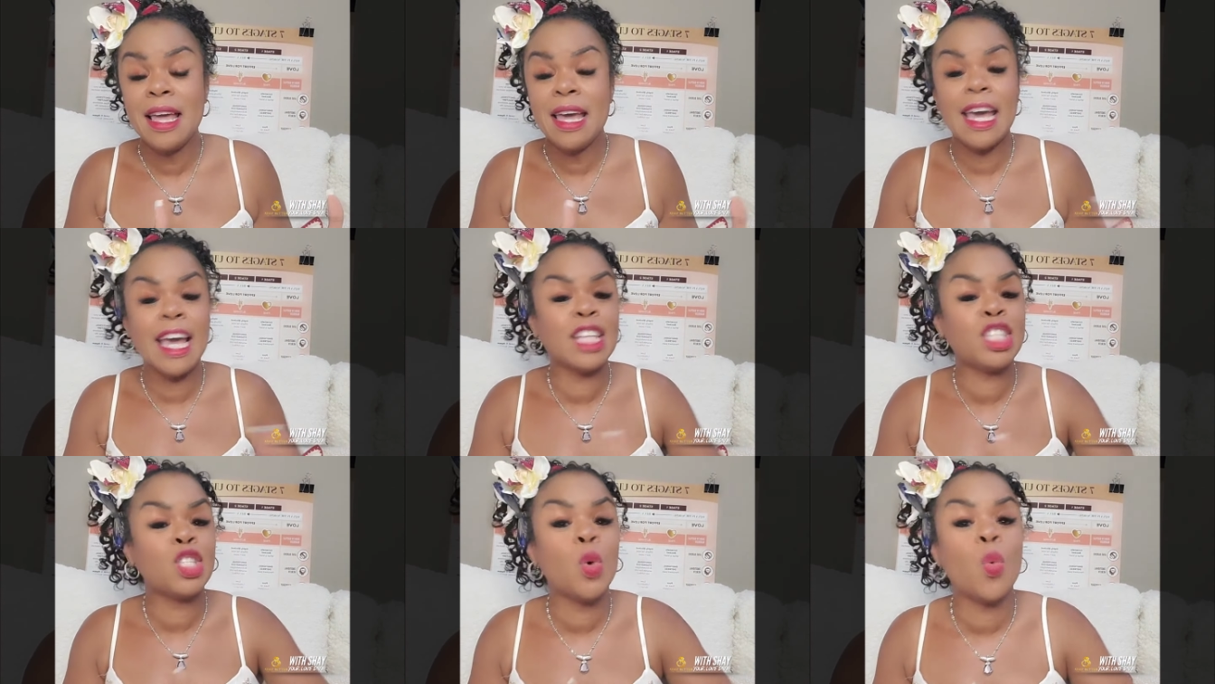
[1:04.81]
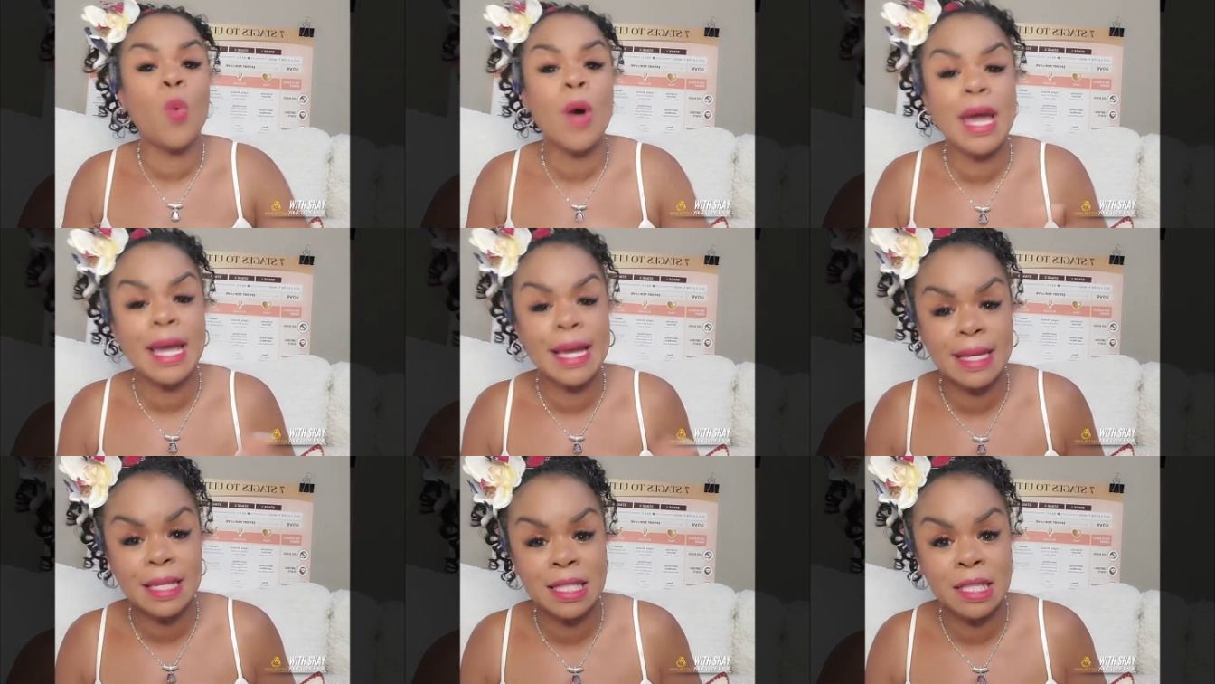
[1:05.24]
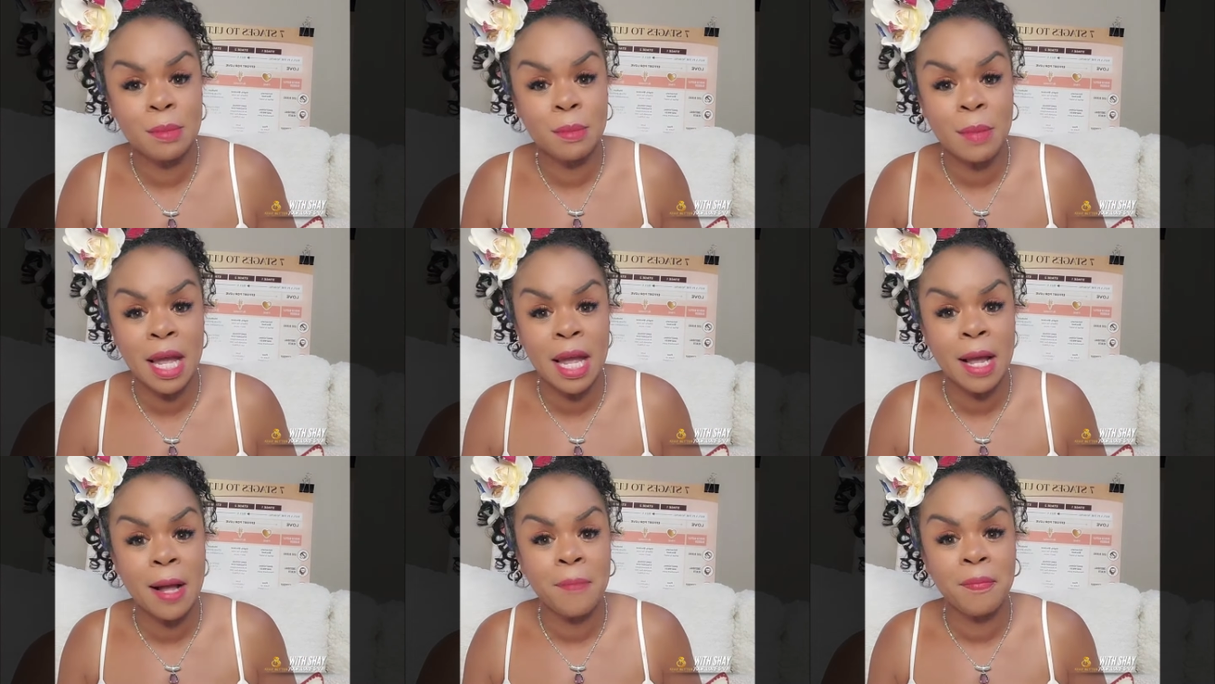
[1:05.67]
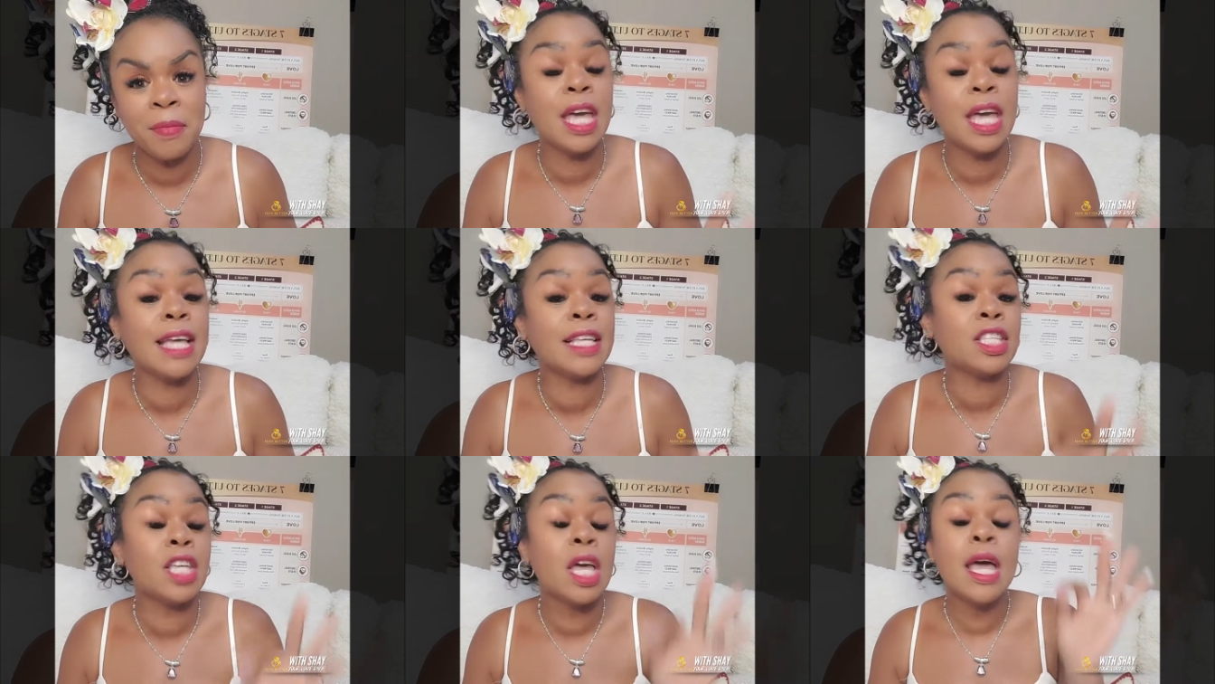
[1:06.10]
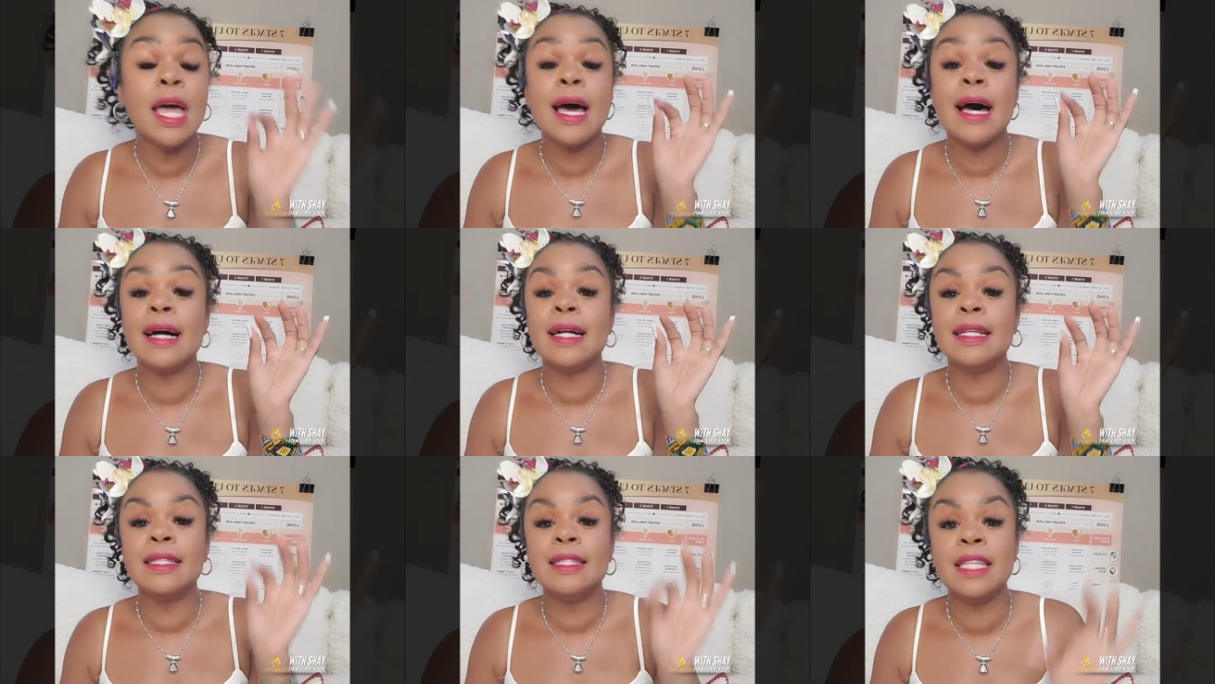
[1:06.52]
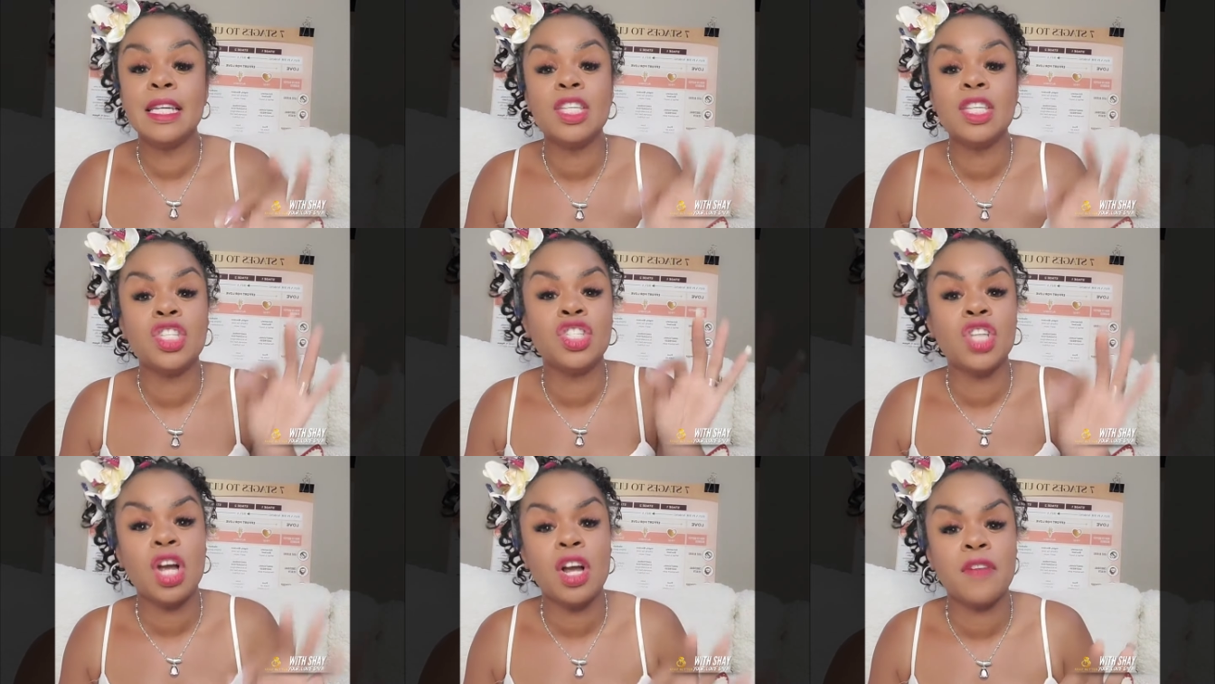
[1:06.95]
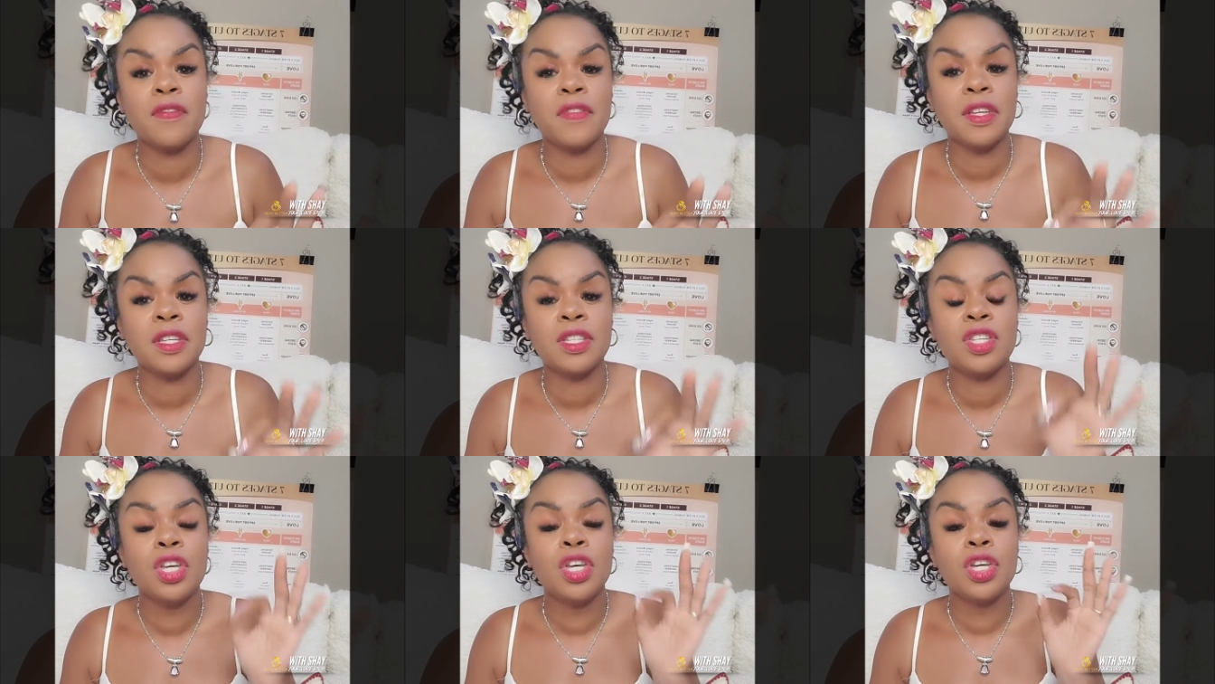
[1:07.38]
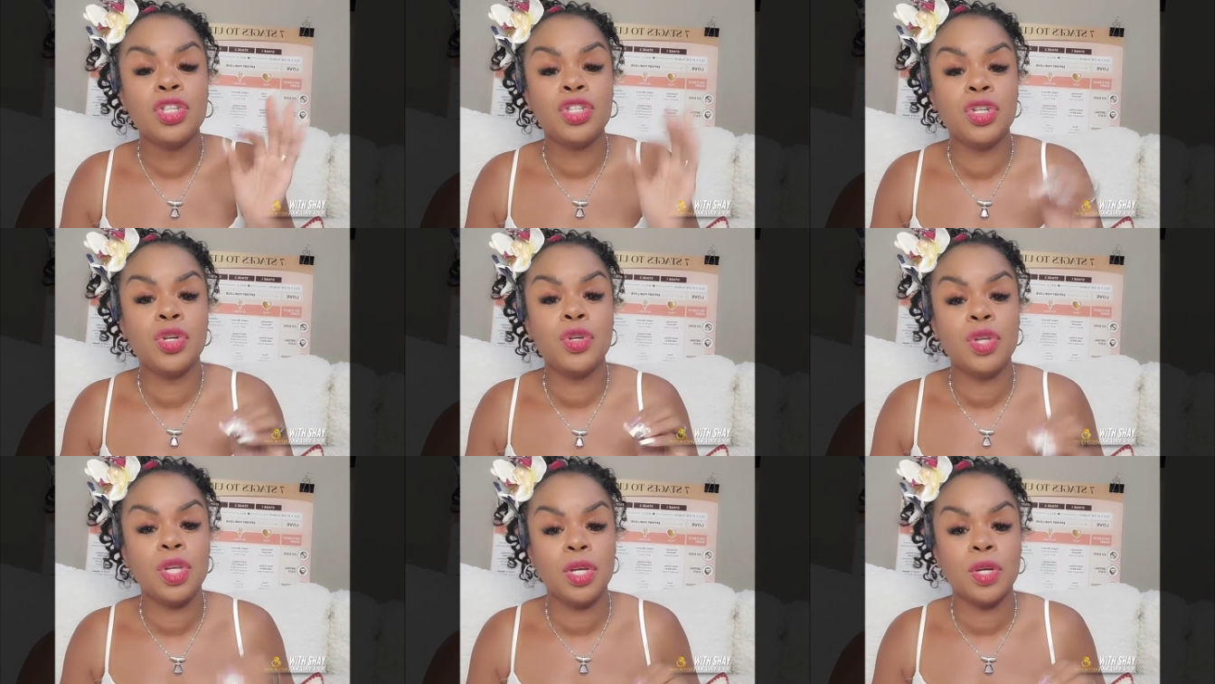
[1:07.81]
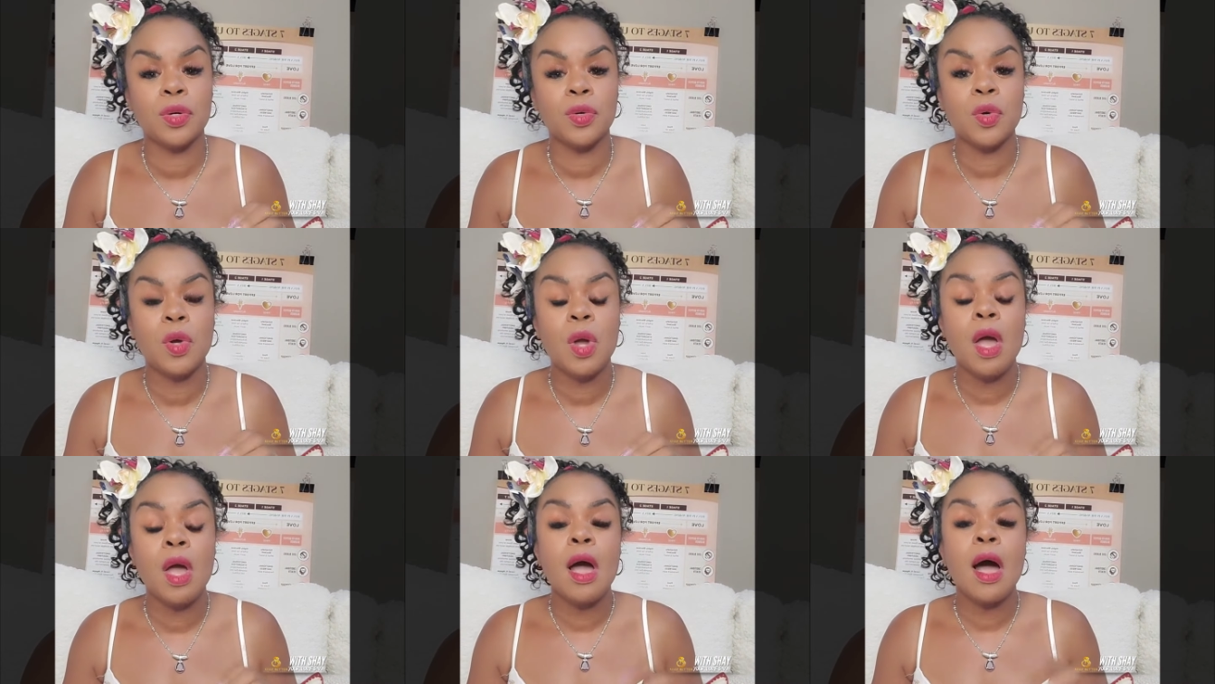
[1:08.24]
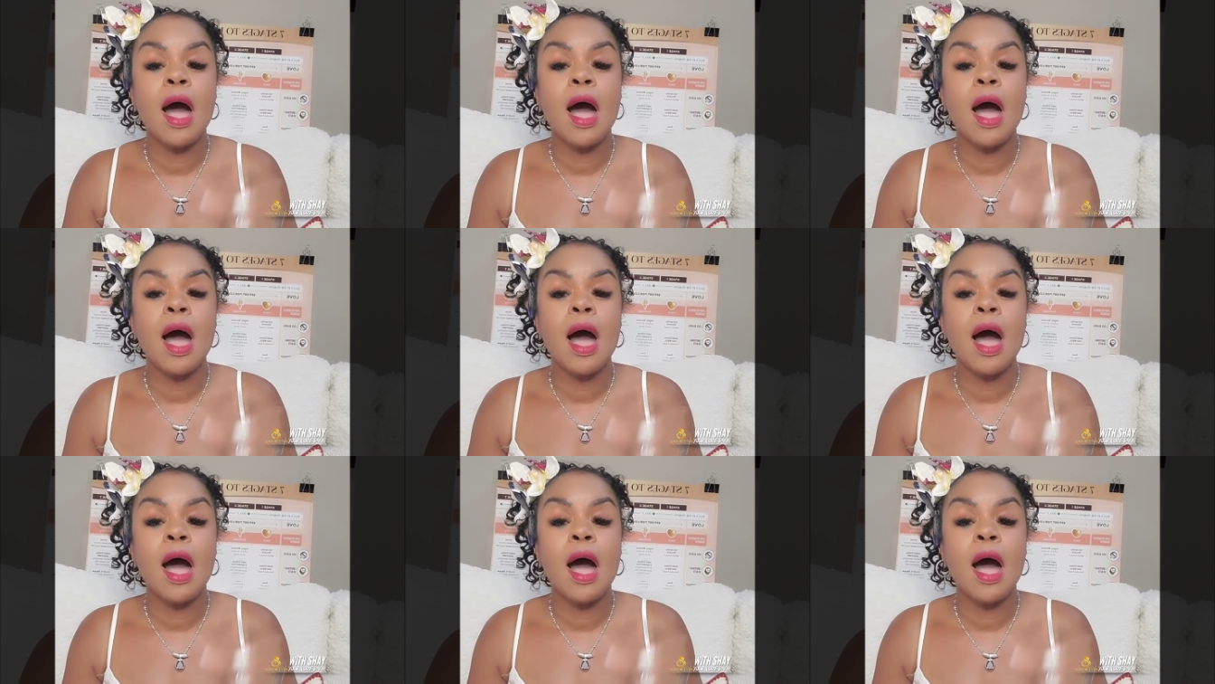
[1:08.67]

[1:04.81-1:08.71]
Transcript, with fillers: It's a waste, ma'am. It's a disservice to you.